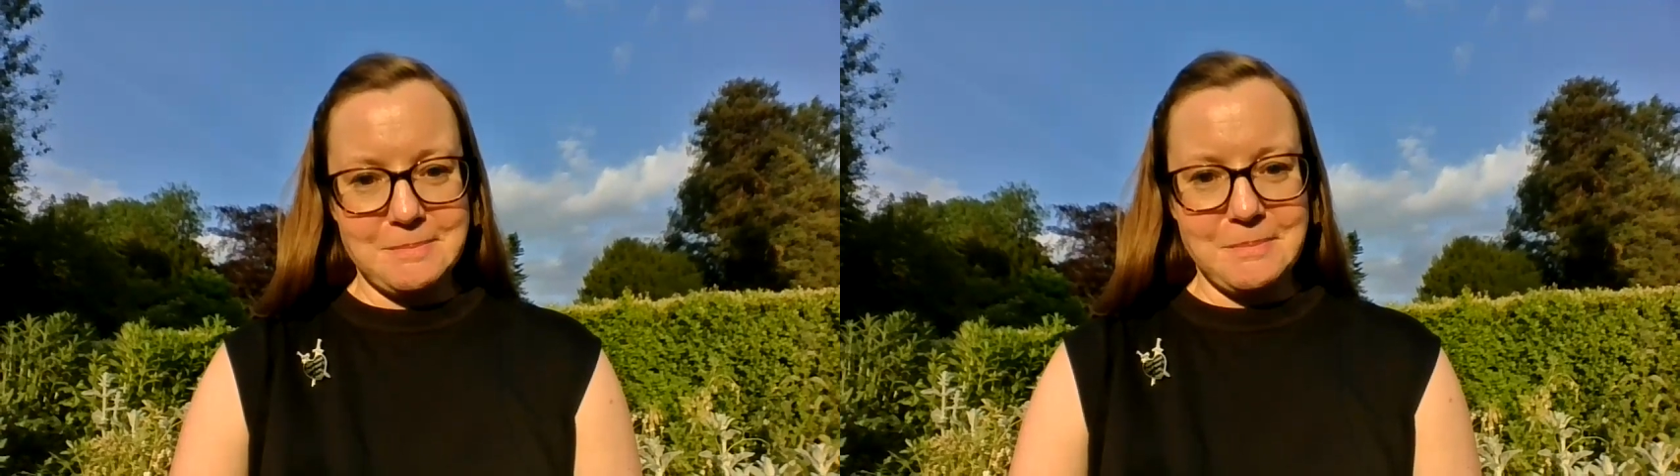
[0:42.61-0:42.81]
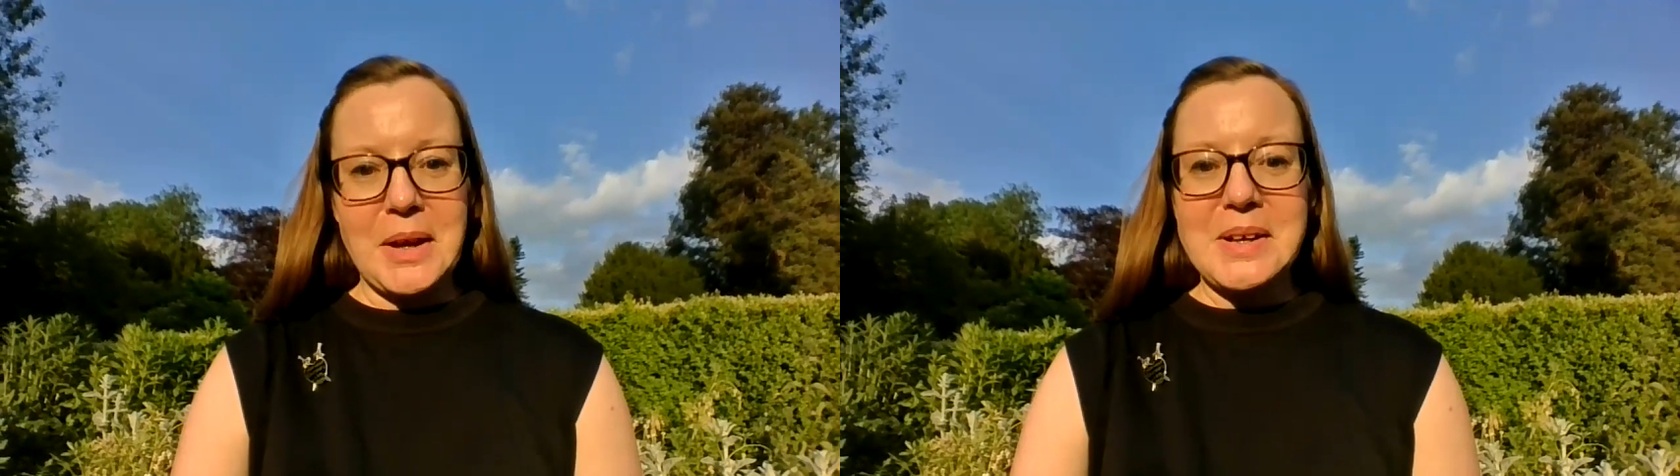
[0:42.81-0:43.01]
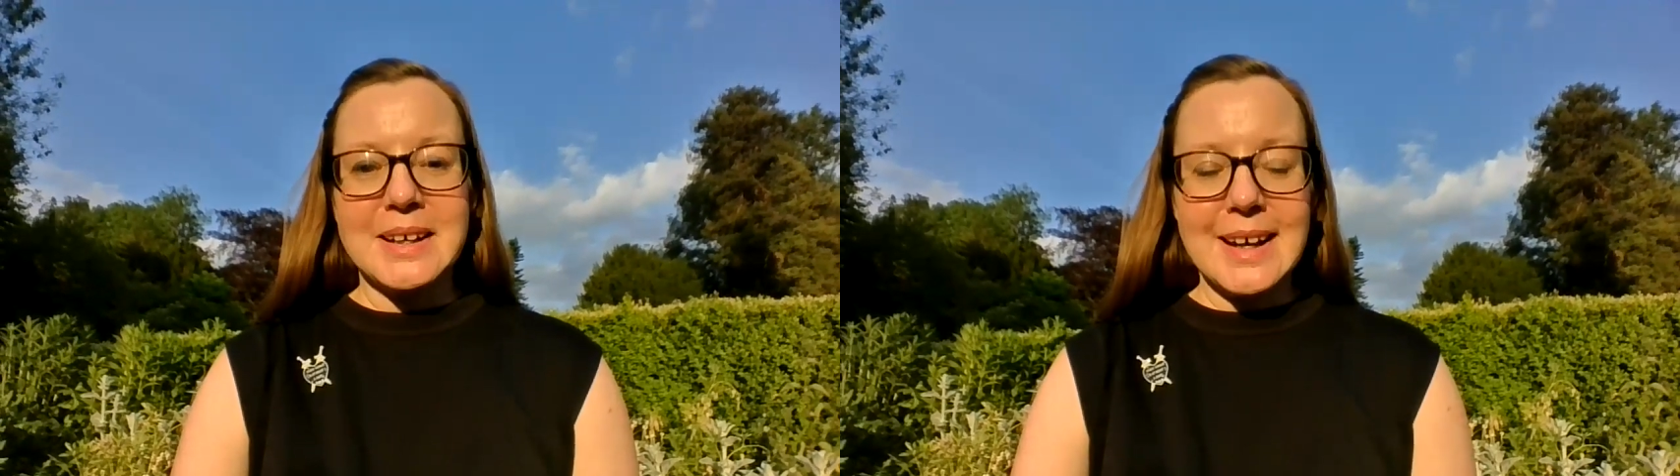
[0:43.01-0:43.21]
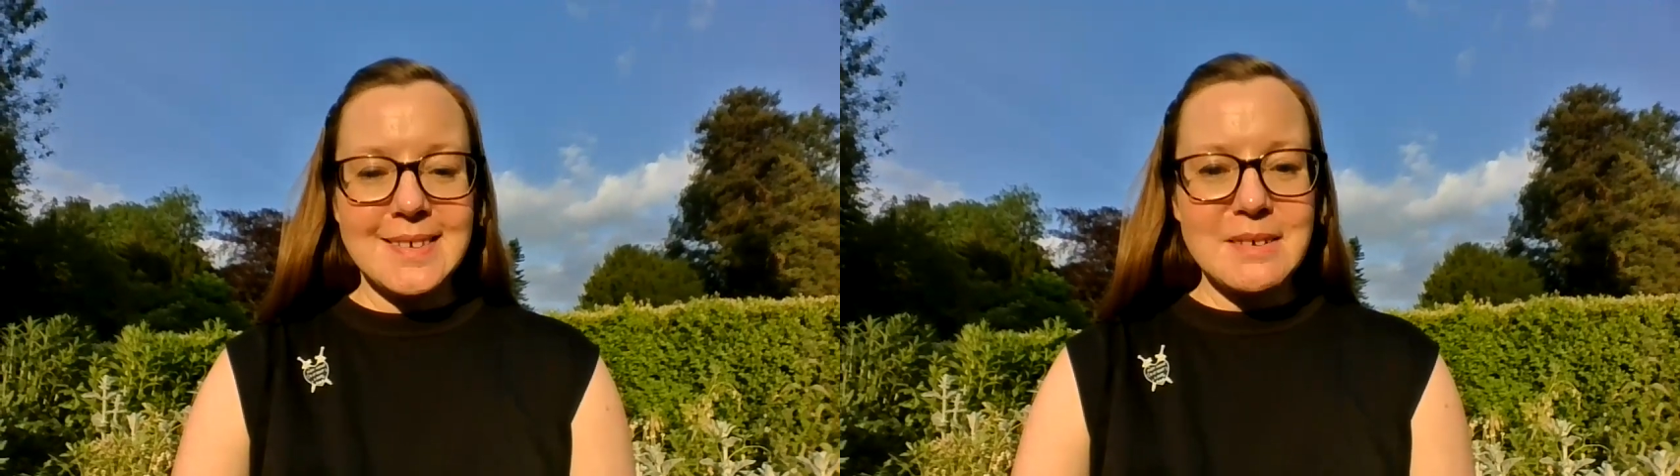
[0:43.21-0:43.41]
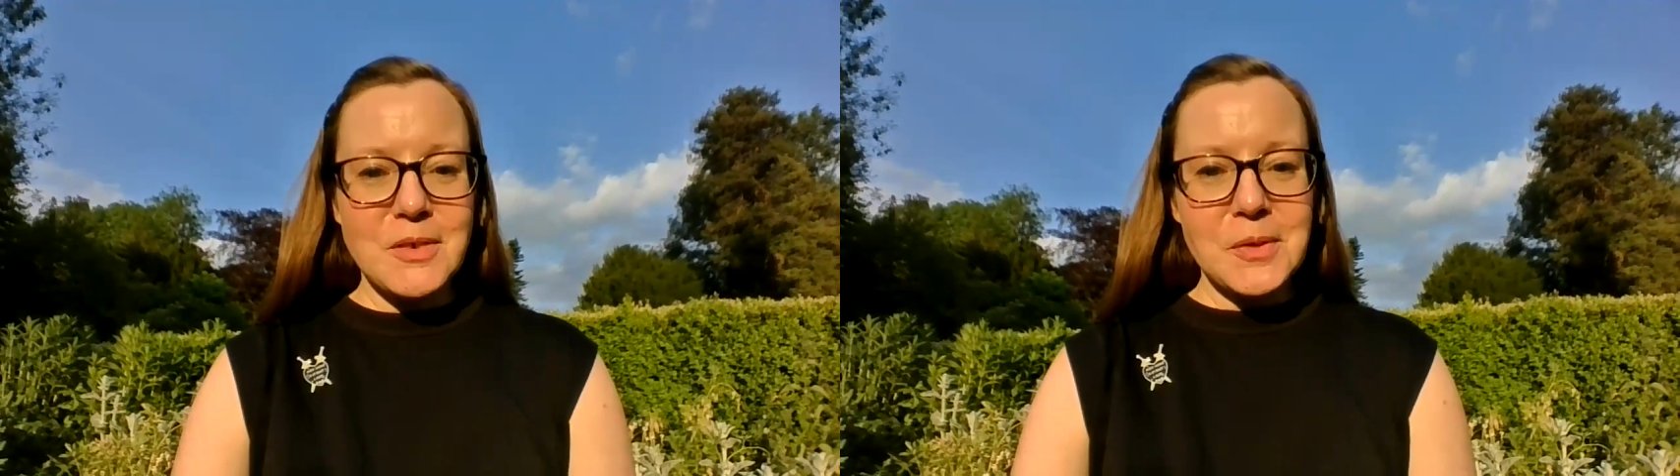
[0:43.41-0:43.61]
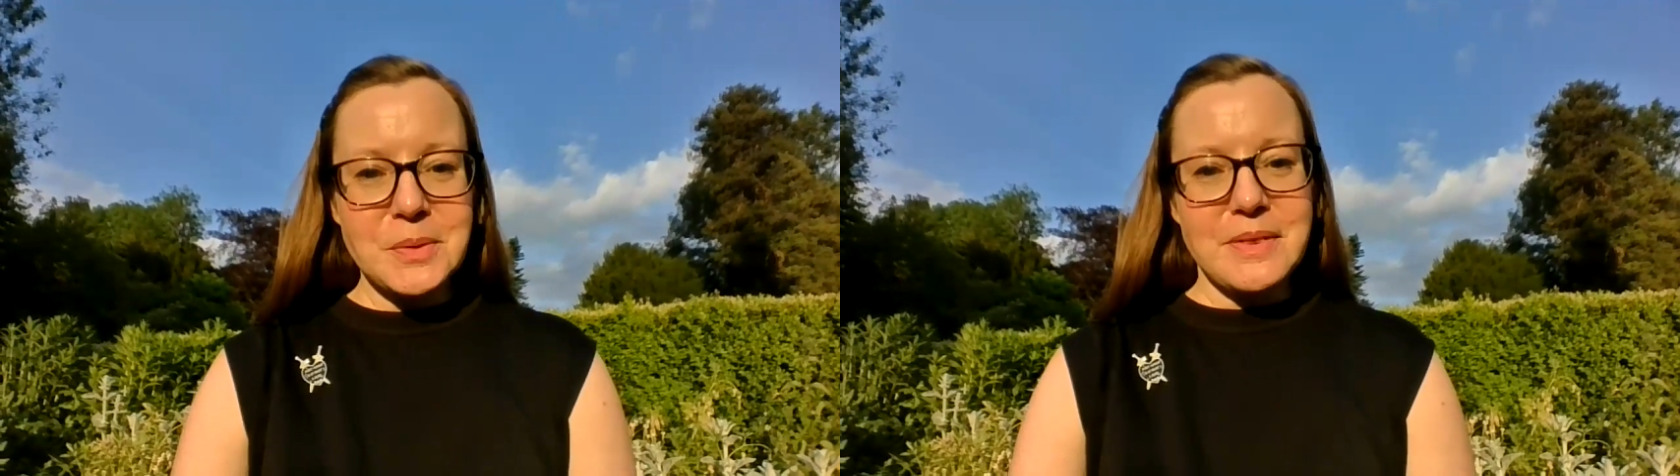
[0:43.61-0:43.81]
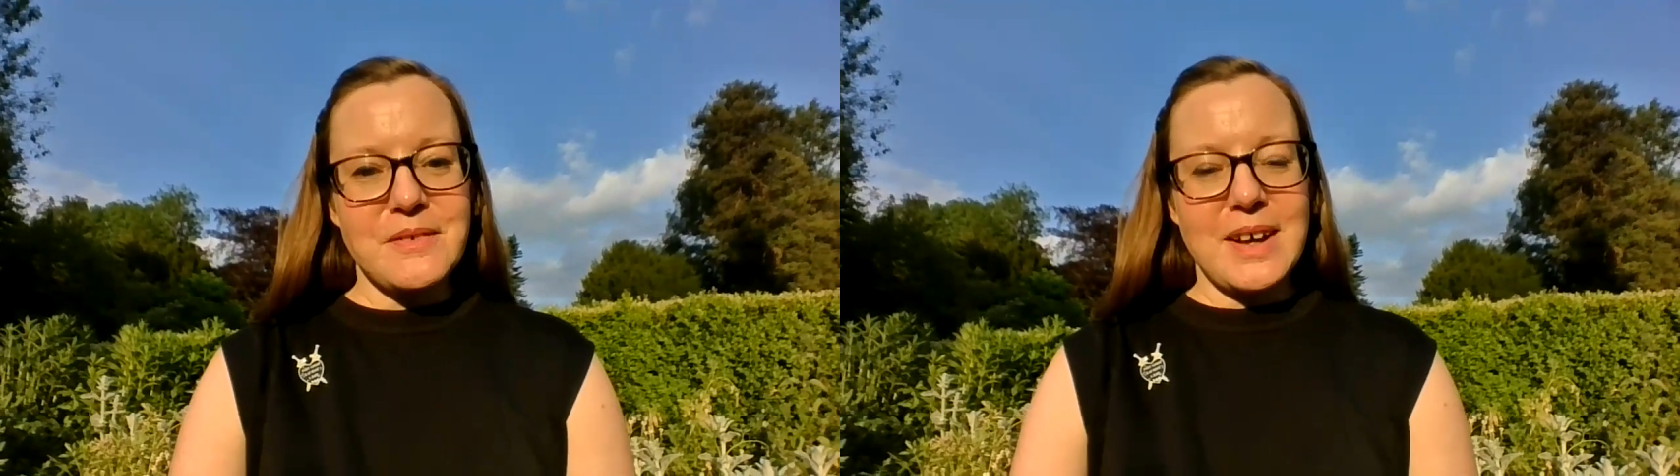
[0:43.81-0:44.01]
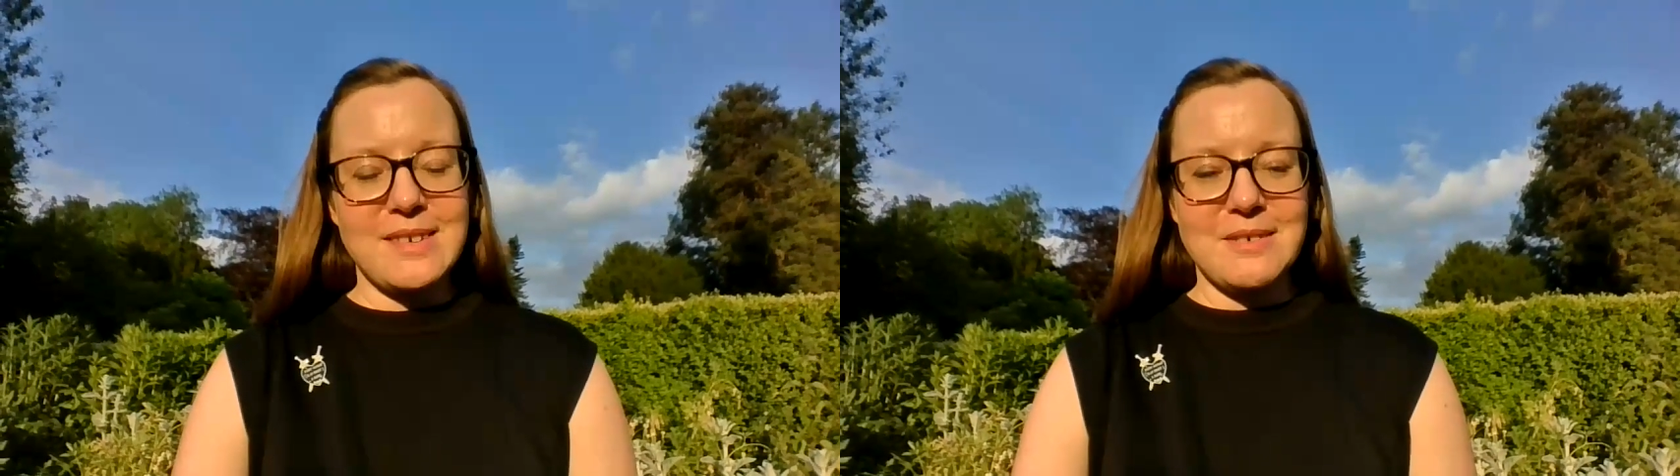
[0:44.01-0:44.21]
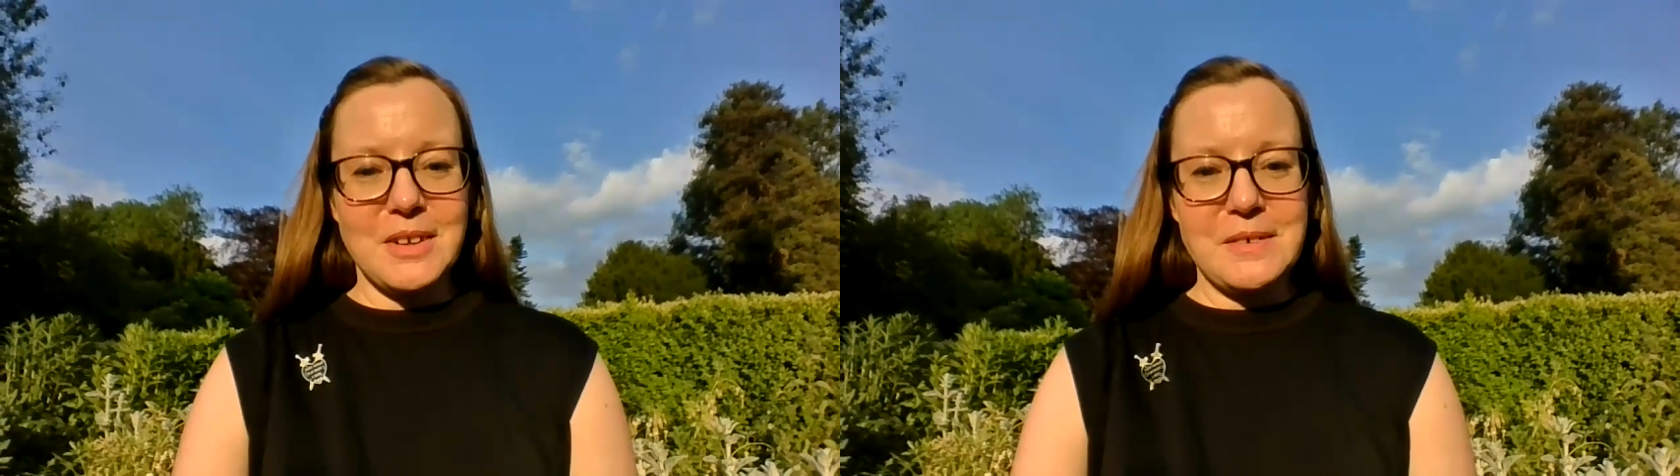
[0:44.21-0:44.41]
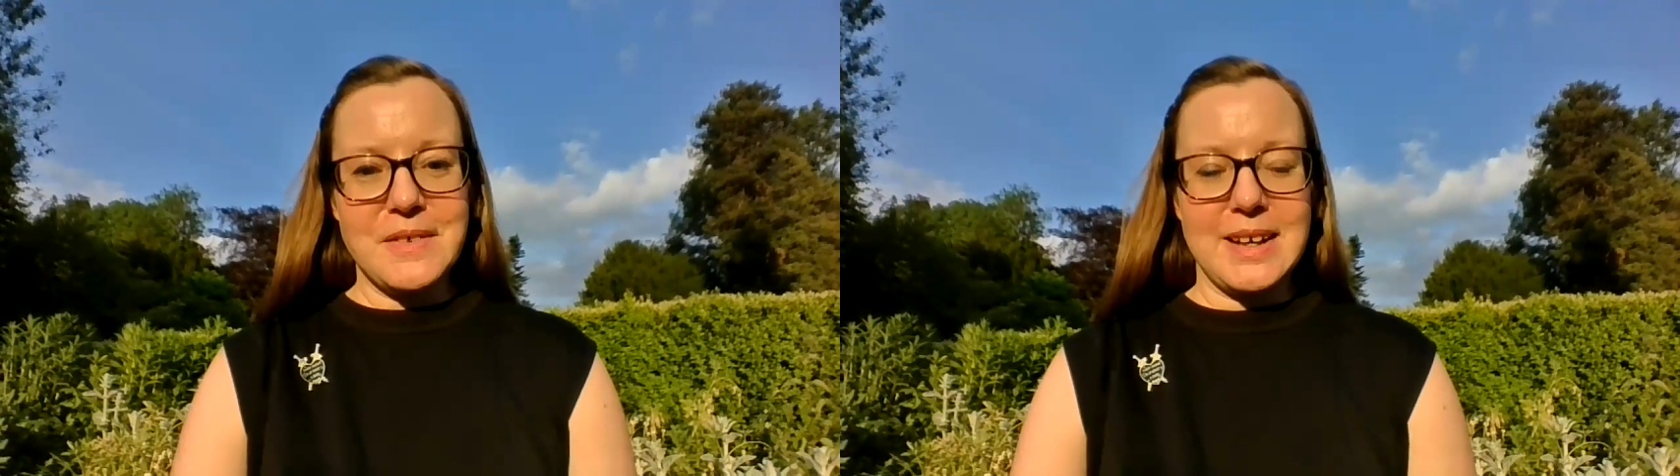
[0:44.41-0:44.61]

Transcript: Now, you can get involved with the festival over the